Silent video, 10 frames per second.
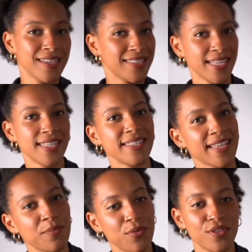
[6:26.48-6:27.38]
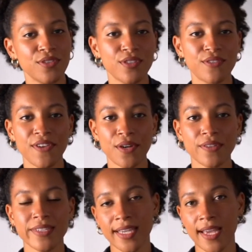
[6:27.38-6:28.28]
Cells can produce
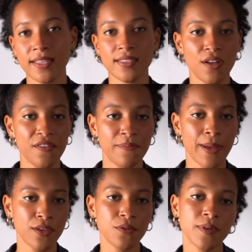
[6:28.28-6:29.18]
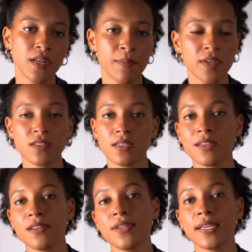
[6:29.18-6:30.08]
various kinds of biopolymers,
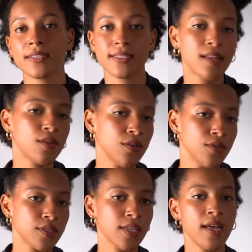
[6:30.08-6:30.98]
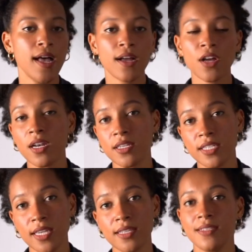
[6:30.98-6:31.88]
including cellulose,
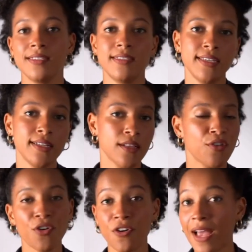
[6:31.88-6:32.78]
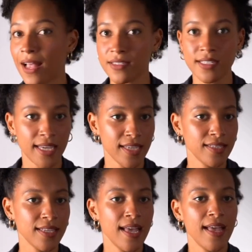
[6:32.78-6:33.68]
collagen, silk, or
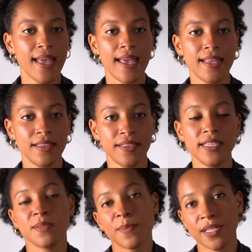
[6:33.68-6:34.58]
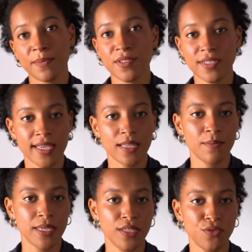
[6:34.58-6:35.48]
alginates, and these polymers can
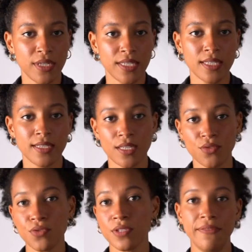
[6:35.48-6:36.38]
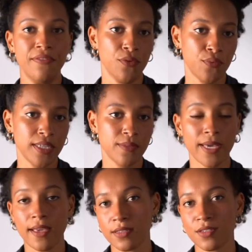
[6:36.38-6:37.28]
be treated in two different ways
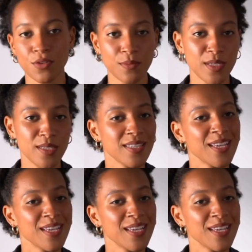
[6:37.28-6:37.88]
by us humans,